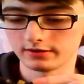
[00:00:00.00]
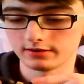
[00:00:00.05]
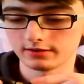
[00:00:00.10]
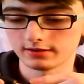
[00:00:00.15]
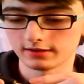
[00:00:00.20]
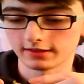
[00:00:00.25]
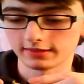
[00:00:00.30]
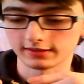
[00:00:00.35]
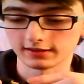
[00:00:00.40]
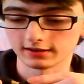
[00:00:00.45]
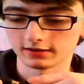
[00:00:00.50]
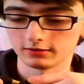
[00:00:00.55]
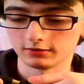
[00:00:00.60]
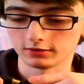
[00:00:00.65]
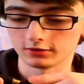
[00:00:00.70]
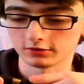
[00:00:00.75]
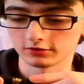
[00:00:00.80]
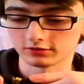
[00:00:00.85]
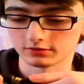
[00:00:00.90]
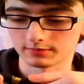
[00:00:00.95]
I think it only
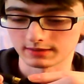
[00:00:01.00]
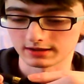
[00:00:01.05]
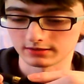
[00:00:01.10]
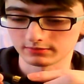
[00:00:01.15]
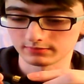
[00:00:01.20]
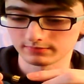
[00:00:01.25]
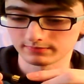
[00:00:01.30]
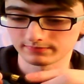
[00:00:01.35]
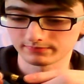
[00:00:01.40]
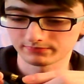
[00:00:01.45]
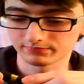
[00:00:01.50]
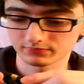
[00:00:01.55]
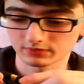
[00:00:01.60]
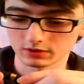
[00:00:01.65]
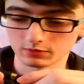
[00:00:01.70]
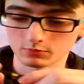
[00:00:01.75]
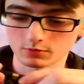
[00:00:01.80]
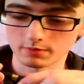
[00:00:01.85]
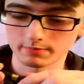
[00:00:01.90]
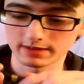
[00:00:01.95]
cost about
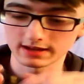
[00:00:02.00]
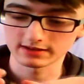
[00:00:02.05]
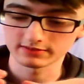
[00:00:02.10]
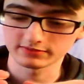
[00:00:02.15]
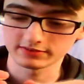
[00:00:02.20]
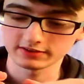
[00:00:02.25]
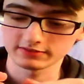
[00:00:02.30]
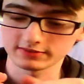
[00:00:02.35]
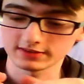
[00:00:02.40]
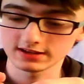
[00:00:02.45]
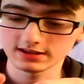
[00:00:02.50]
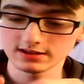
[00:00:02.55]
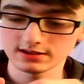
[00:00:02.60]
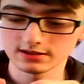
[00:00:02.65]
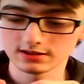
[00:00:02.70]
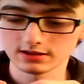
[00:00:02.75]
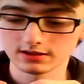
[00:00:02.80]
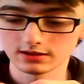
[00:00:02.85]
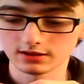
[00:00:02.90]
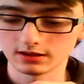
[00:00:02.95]
£1.50.
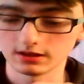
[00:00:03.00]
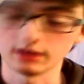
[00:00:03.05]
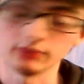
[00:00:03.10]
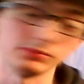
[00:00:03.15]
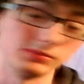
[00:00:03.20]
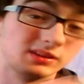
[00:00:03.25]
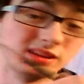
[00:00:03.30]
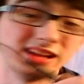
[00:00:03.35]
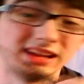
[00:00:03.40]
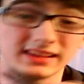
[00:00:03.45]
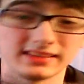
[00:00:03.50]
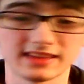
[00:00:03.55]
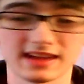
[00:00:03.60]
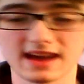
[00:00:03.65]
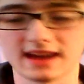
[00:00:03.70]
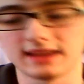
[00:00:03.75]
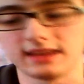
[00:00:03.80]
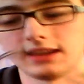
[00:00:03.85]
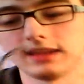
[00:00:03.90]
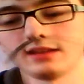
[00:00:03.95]
I'll link that
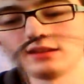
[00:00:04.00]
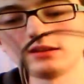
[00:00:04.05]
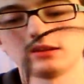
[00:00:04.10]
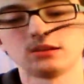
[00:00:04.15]
again.